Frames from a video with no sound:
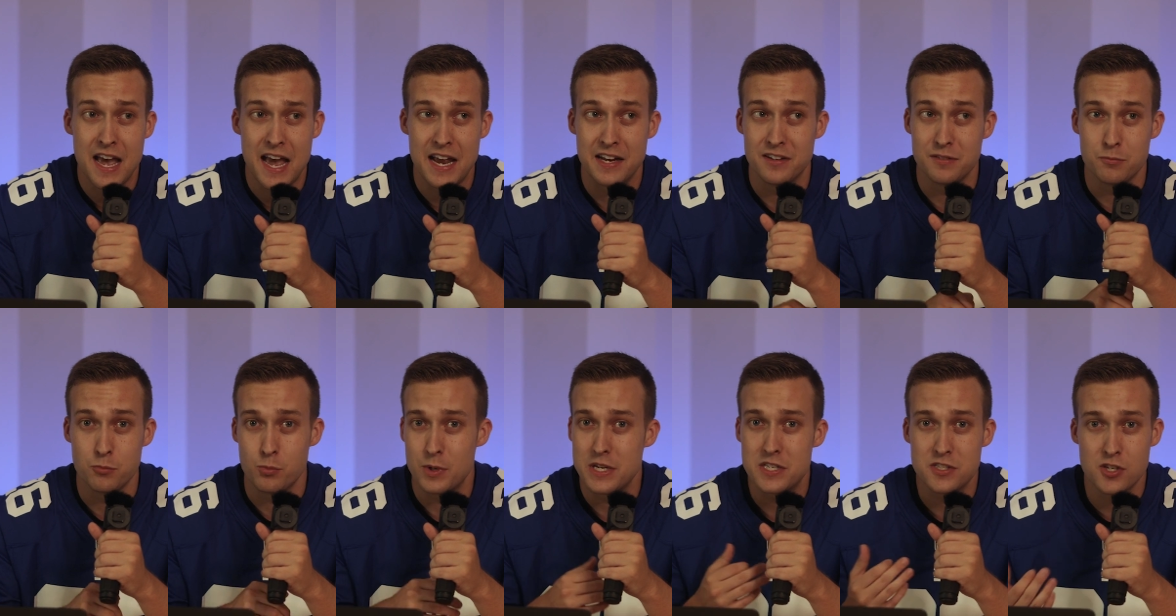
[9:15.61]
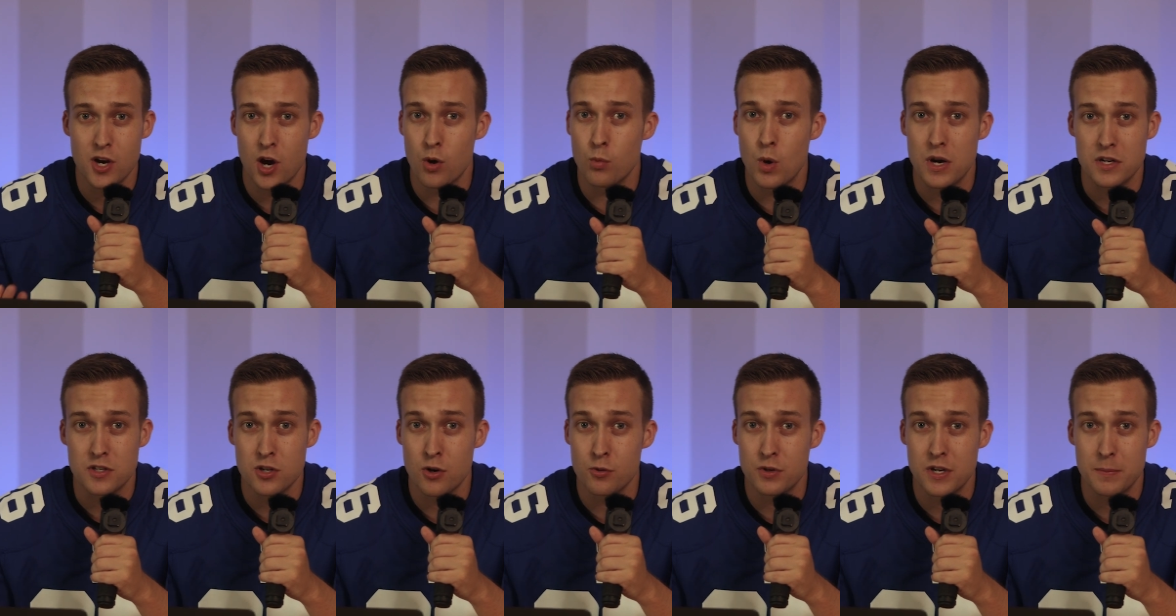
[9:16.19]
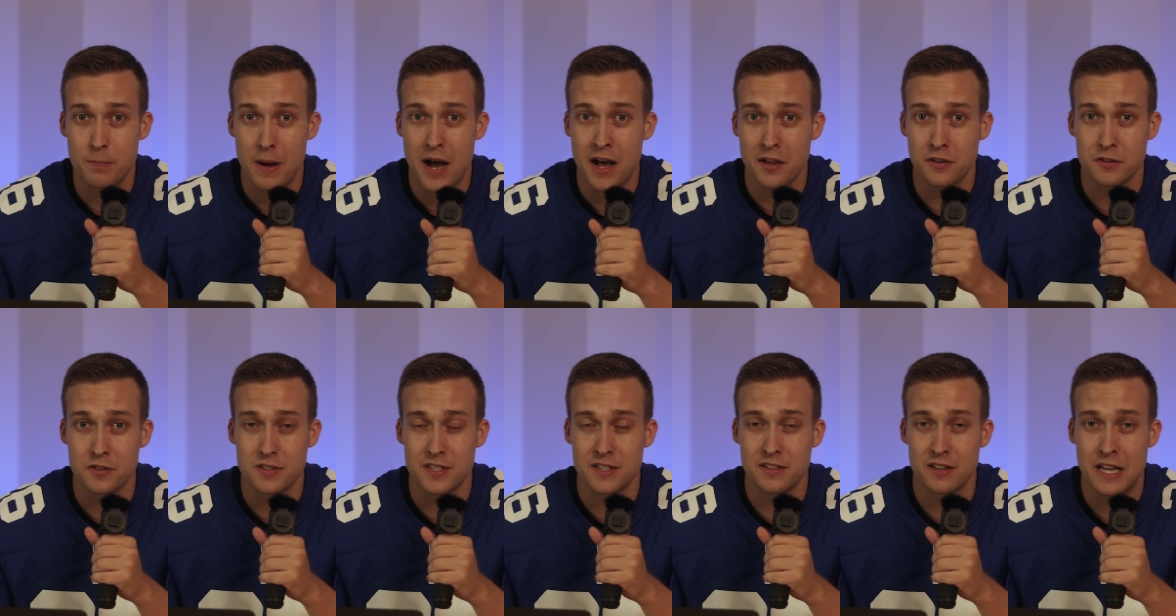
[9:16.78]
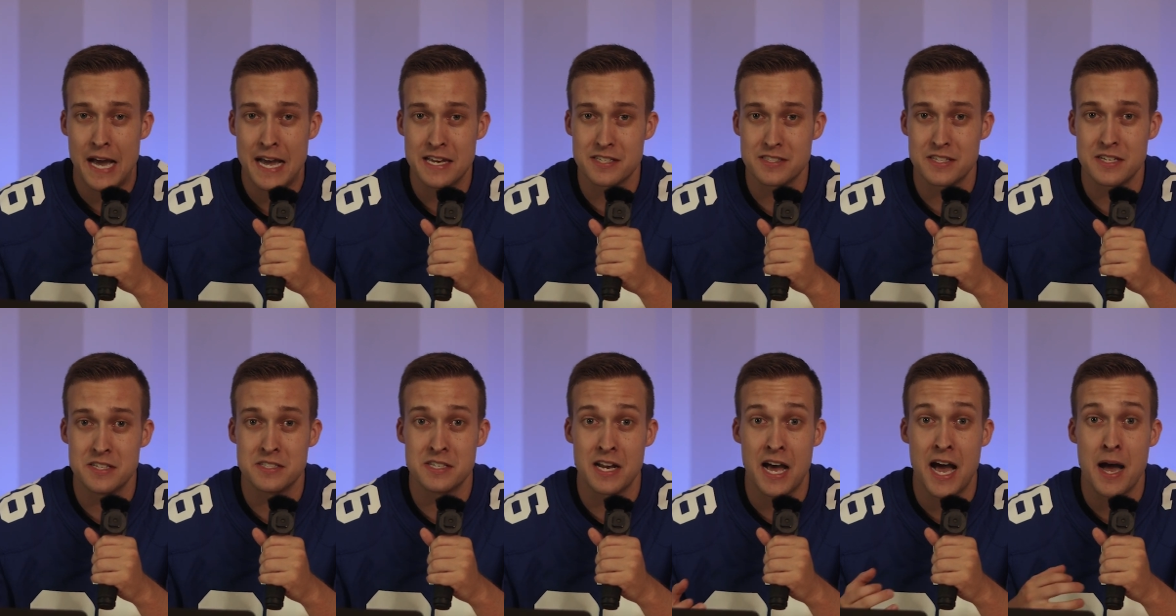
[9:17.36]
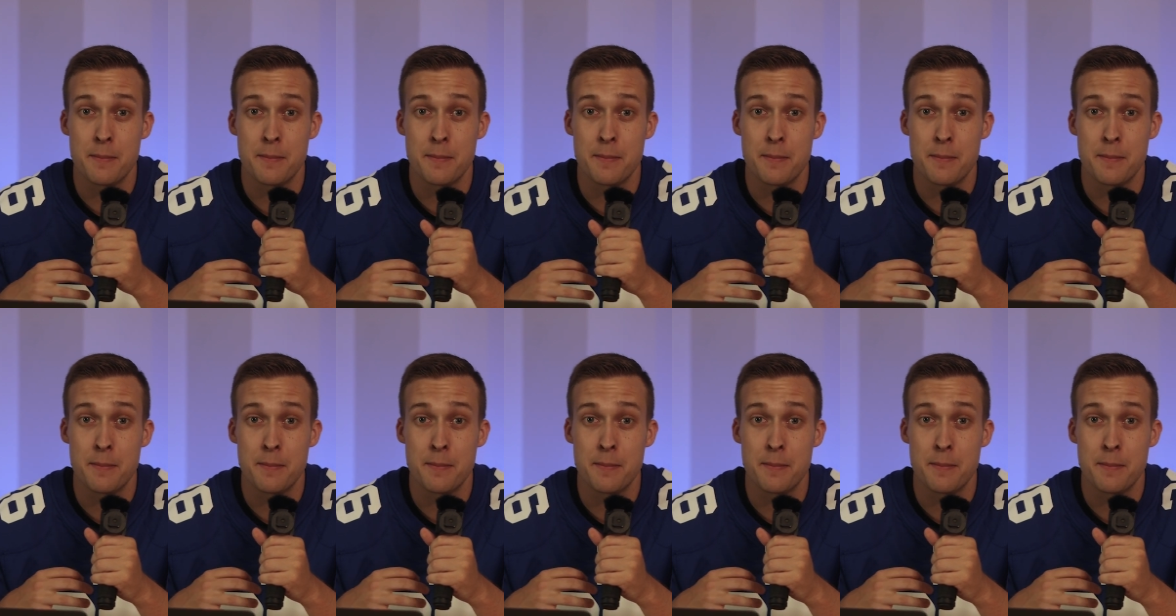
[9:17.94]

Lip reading: and we saw what Tony Pollard did last season.